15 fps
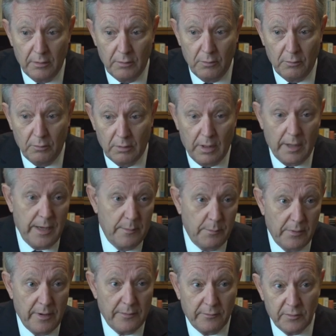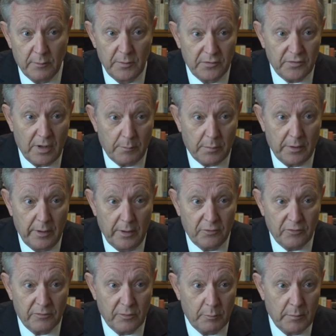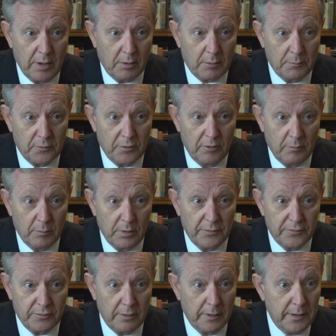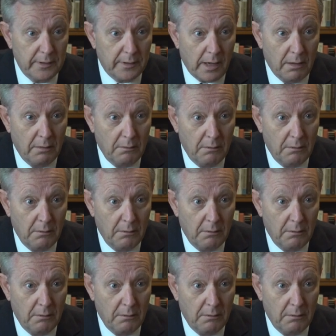who labour under the misapprehension that Malcolm Turnbull is a leader.